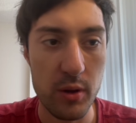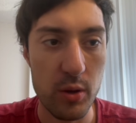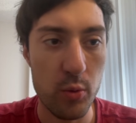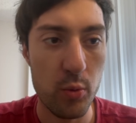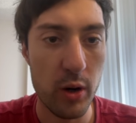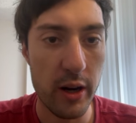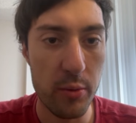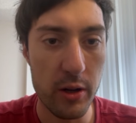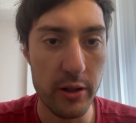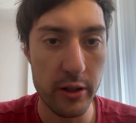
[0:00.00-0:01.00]
what I
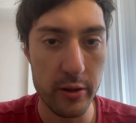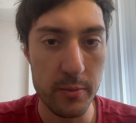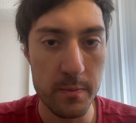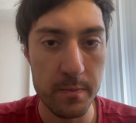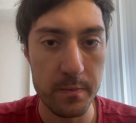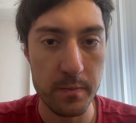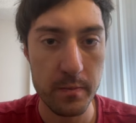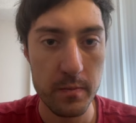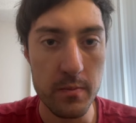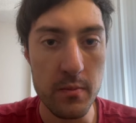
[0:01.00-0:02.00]
want to do
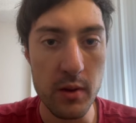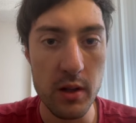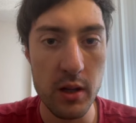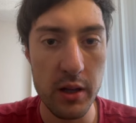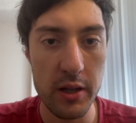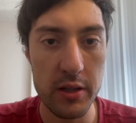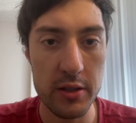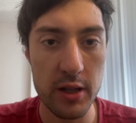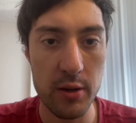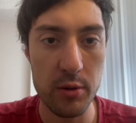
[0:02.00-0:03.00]
is
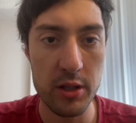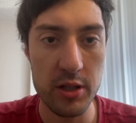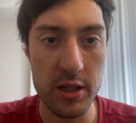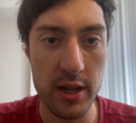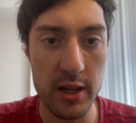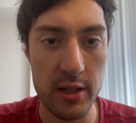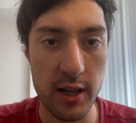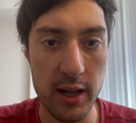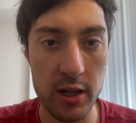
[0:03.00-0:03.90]
I want to send a